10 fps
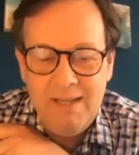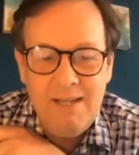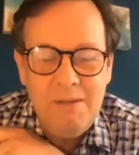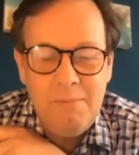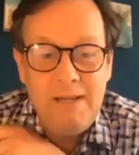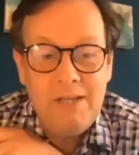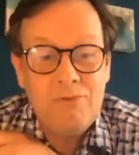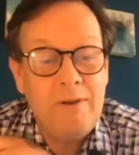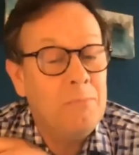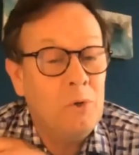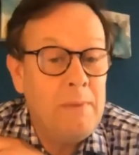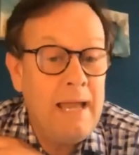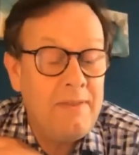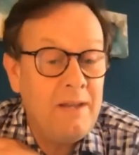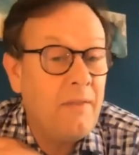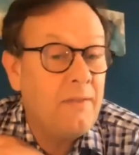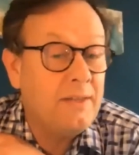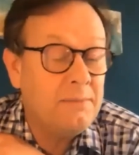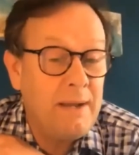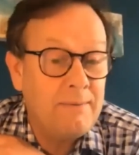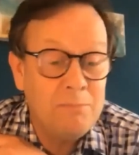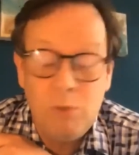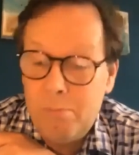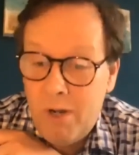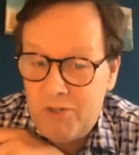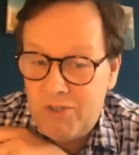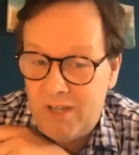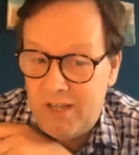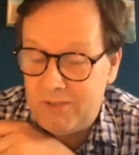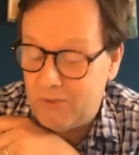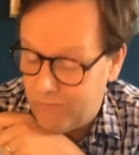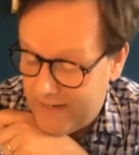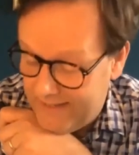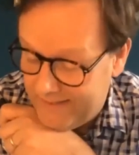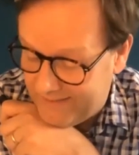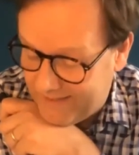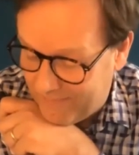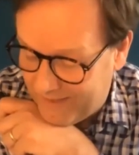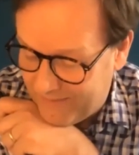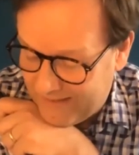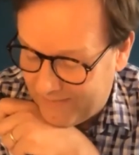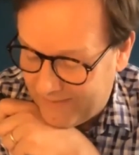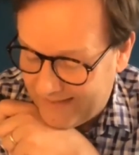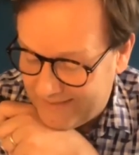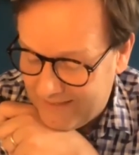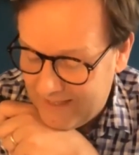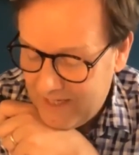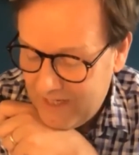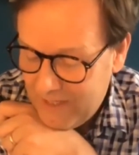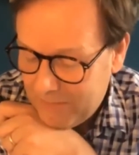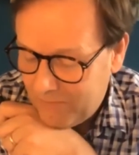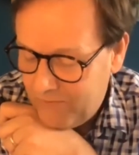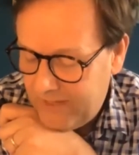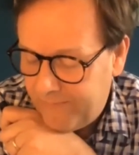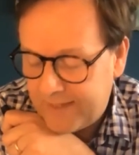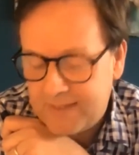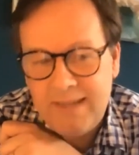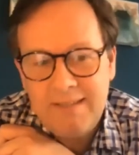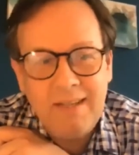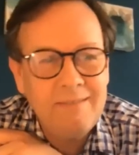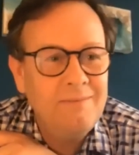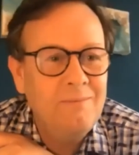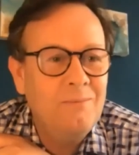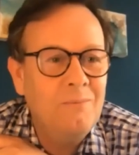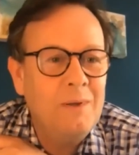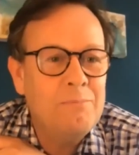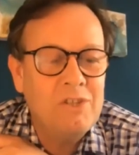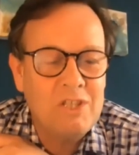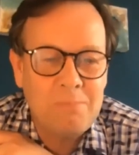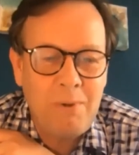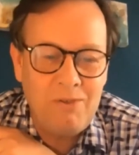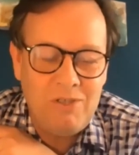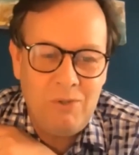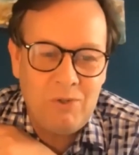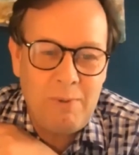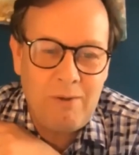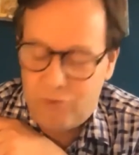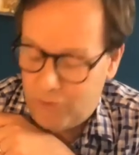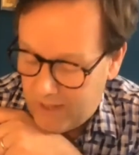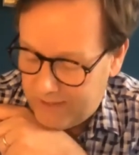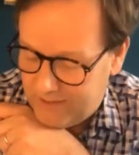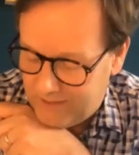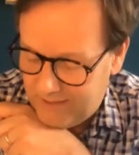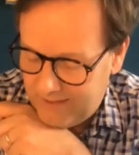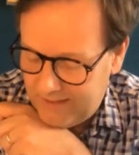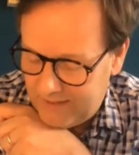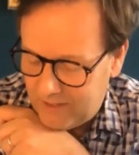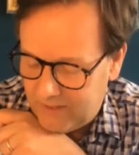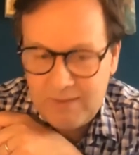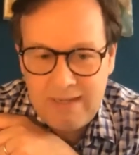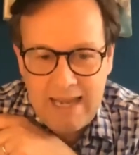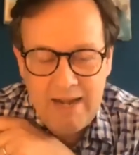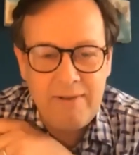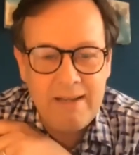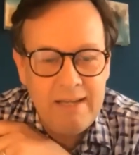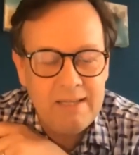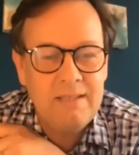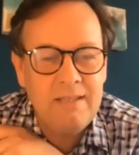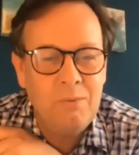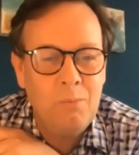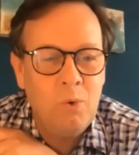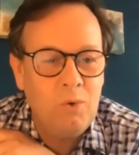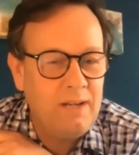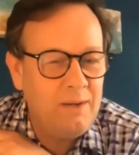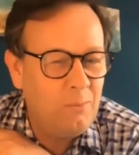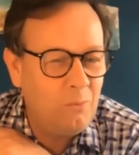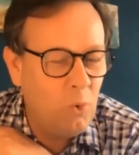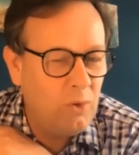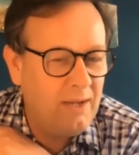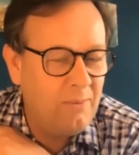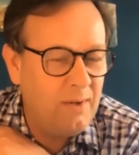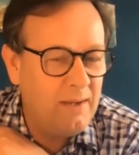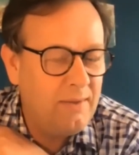being stripped more bare than others, and perhaps more marginalised already, so something around that. But really fascinating, when Bridget spoke, she talked about trust in terms of caring and listening and walking with.